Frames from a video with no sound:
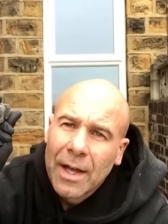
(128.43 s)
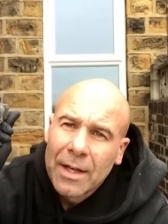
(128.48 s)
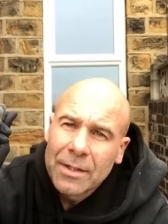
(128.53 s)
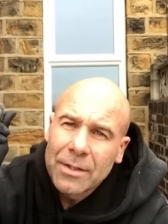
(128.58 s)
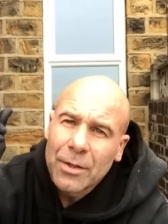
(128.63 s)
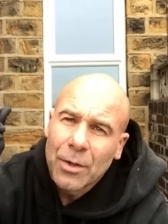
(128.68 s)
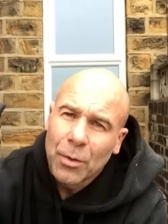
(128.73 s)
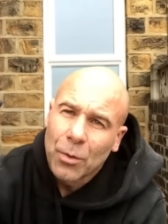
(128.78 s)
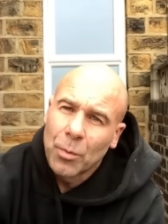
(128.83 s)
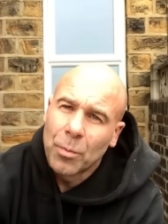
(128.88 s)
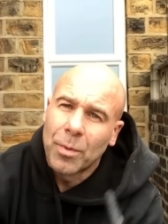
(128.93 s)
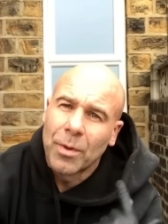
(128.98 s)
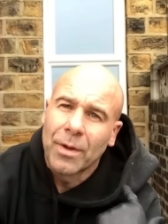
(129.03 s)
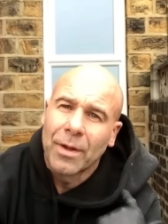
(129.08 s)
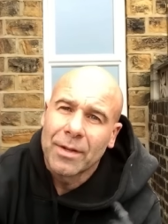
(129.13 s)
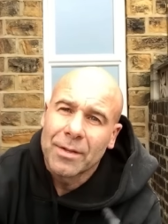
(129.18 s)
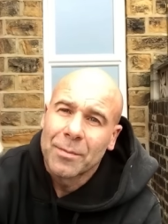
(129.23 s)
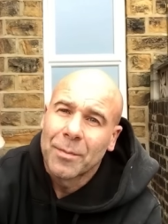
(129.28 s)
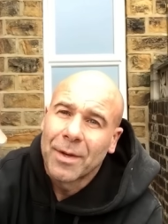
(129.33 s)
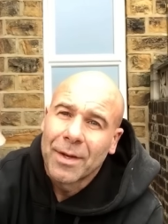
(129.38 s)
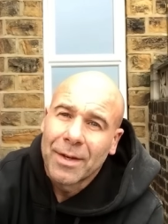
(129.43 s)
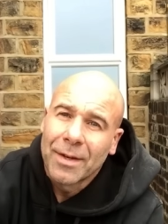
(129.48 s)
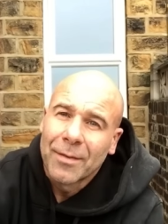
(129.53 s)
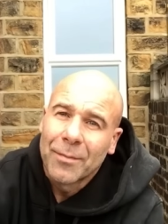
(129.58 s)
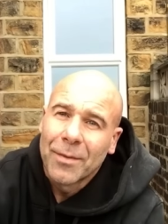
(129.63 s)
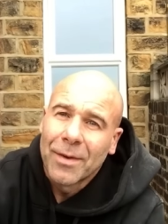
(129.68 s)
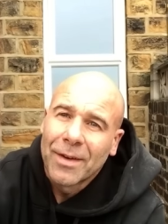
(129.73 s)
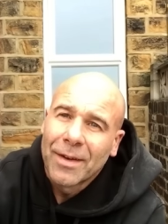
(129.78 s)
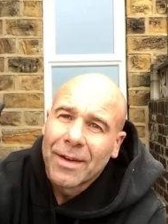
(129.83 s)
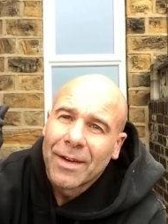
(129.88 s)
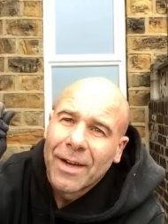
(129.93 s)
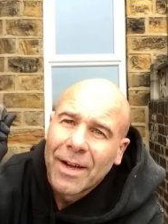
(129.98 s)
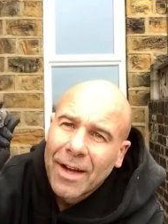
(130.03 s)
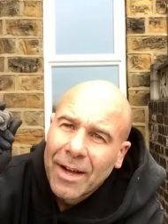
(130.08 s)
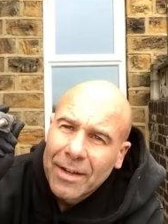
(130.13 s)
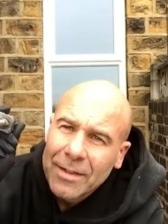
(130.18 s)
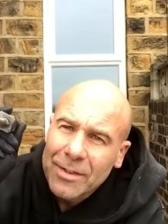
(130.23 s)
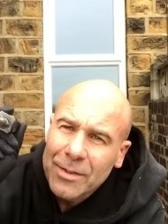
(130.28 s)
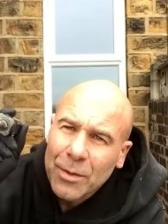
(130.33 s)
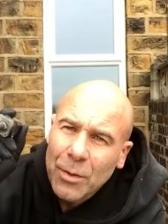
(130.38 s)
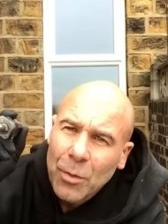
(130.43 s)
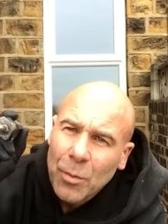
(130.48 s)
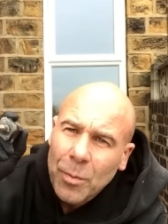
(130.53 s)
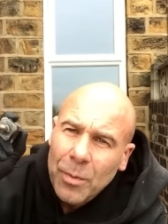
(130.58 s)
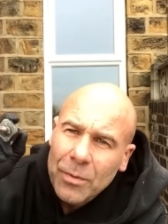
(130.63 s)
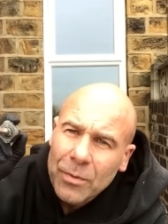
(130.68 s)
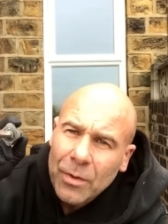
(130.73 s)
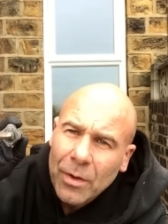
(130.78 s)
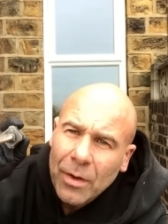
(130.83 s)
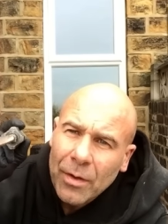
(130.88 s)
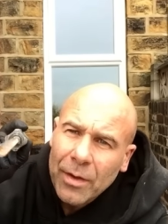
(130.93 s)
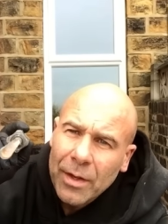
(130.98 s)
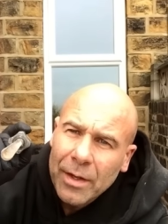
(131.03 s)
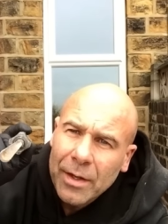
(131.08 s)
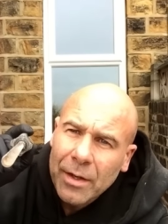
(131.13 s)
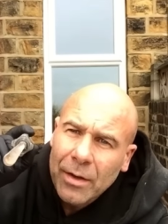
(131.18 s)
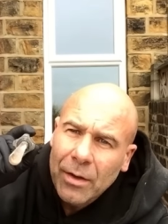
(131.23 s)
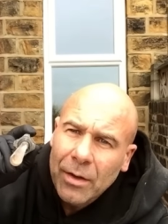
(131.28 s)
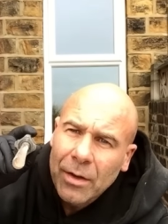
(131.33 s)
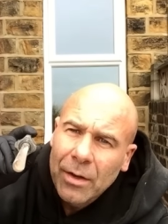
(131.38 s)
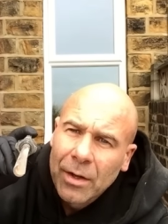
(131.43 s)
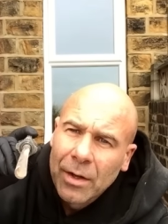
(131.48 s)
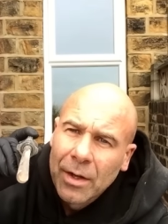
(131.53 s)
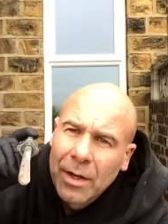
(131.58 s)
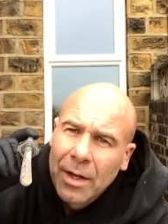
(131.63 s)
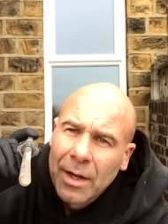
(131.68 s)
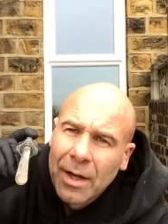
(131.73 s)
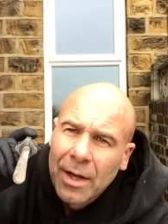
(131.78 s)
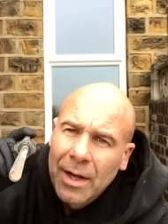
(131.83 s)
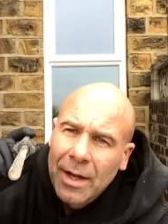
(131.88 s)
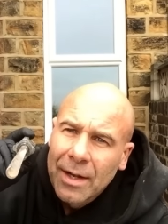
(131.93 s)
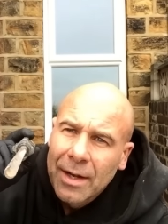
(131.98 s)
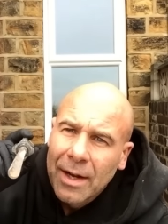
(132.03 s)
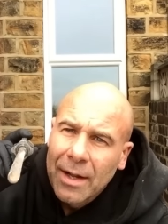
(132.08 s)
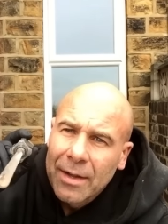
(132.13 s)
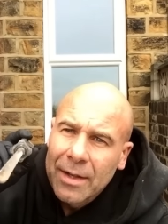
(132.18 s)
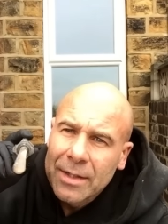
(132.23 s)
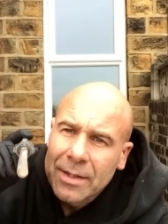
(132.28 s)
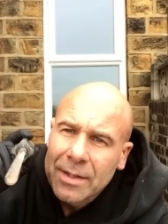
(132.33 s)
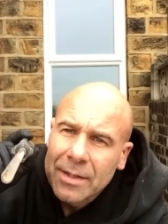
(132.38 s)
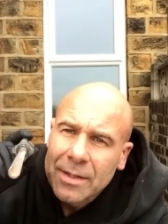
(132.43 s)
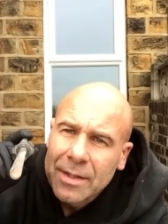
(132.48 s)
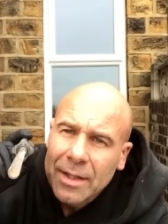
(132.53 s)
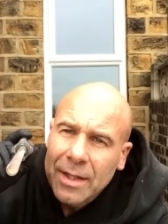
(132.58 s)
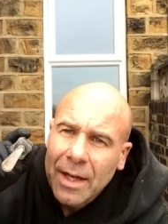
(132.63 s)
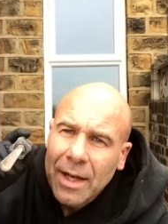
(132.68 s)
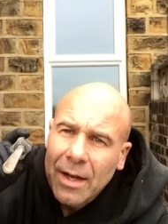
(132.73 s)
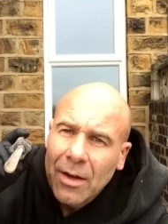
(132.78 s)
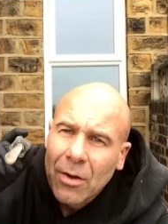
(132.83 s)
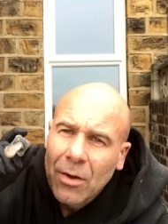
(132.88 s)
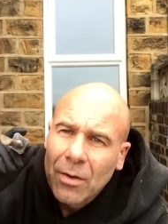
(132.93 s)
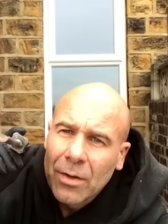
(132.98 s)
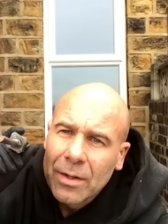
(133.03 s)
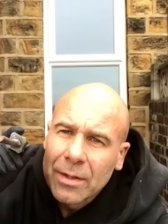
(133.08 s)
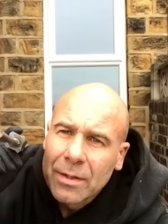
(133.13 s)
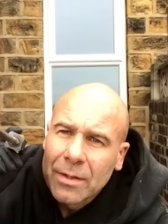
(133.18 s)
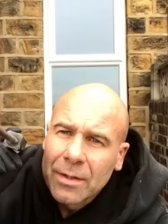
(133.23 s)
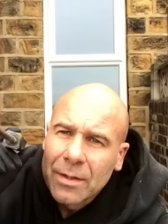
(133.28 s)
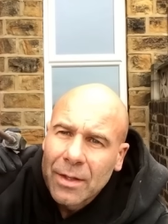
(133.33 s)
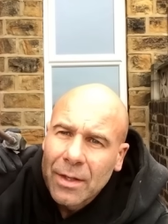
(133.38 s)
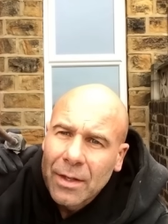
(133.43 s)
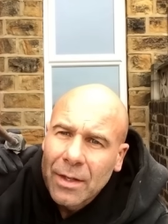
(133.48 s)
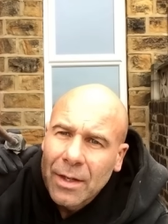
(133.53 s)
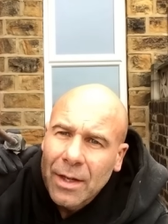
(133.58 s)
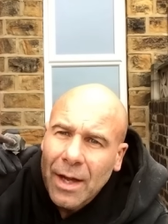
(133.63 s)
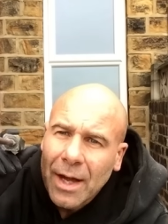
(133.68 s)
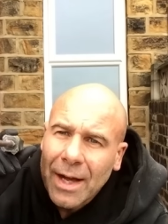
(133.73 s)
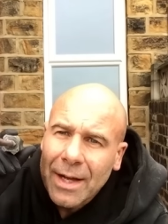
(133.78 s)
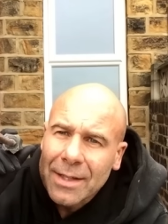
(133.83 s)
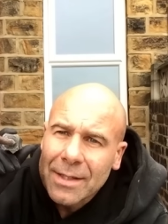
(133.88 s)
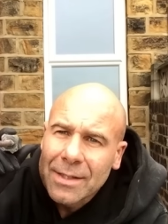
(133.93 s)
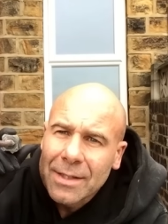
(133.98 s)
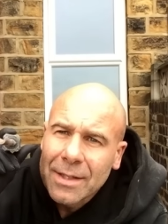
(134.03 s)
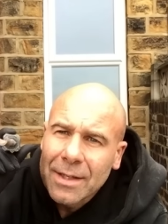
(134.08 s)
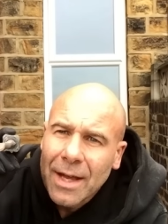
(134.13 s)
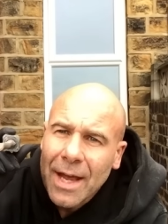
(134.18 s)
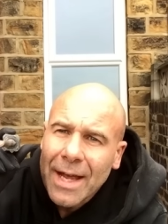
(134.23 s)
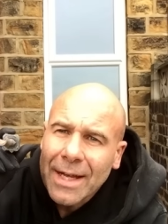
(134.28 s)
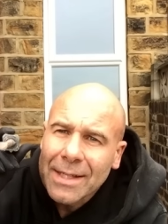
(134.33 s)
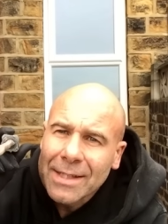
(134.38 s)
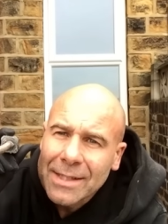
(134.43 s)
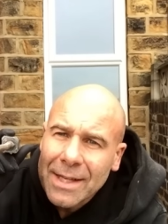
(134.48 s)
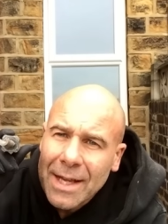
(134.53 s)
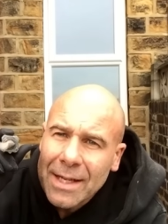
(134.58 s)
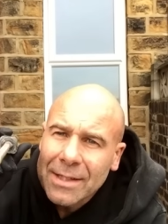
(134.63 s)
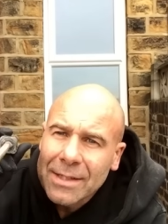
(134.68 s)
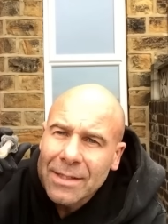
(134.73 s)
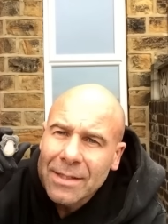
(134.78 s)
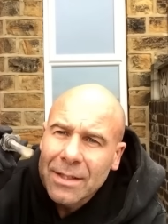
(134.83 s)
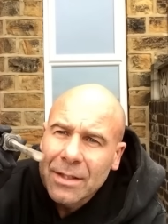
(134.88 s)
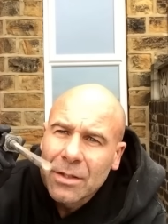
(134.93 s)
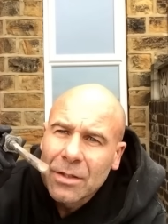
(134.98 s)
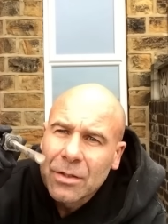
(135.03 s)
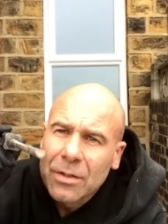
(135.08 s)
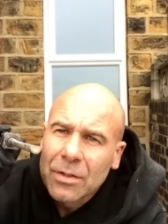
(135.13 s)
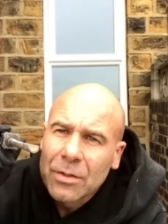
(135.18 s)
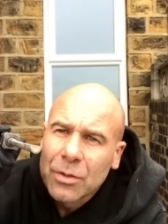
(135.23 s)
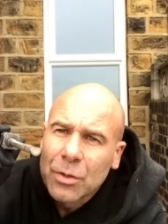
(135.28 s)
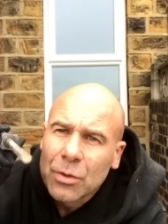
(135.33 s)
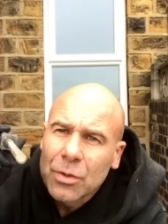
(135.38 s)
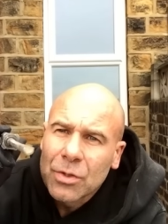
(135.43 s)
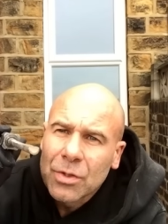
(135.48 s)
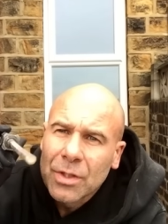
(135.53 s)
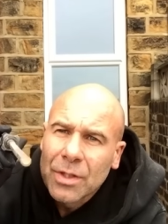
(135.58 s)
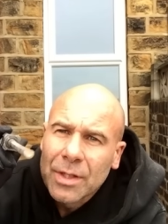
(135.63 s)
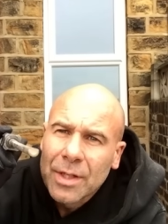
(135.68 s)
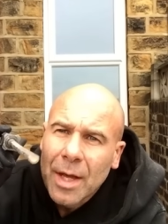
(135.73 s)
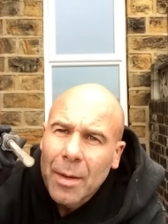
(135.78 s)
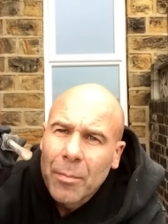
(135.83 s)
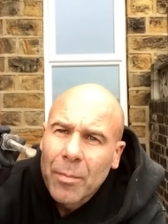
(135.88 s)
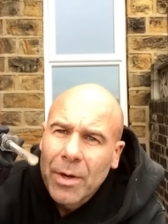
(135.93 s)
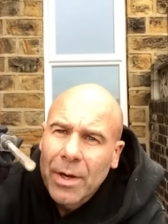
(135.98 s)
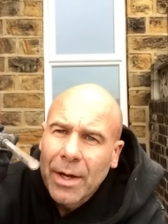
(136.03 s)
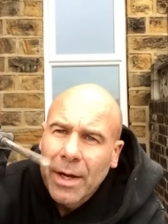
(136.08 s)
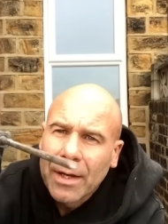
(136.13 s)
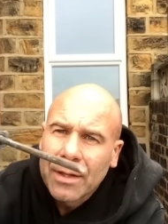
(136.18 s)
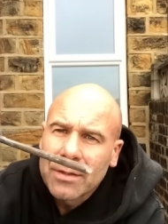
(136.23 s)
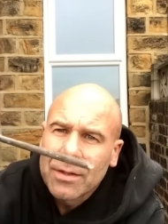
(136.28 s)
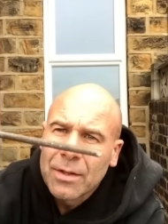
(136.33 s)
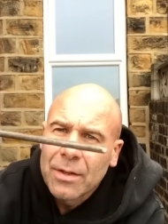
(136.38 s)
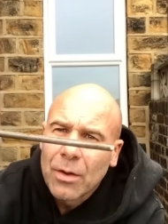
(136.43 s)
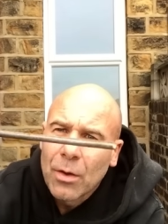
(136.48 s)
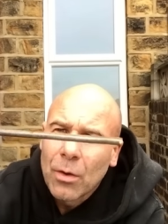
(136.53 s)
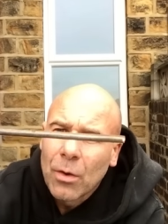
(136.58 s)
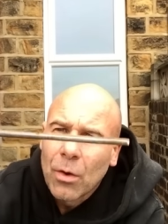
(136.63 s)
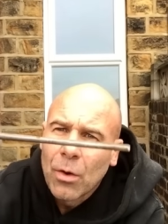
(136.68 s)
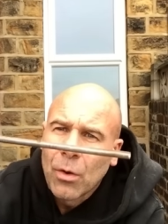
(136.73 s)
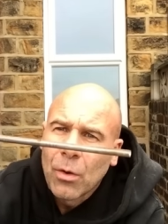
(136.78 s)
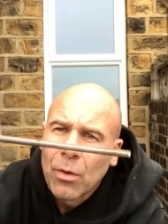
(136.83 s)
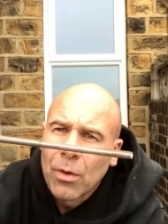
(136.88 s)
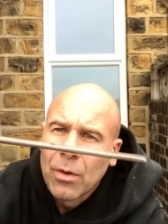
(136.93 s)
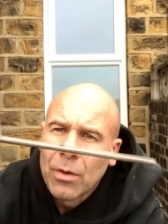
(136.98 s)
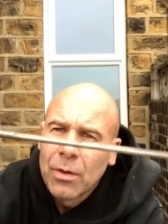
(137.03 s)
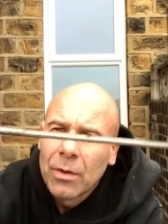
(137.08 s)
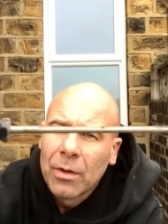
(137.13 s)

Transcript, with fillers: A scooper, that's me. But, uh, scooper, so there you go. Now this is to get all the, the excess dust and debris out of the hole.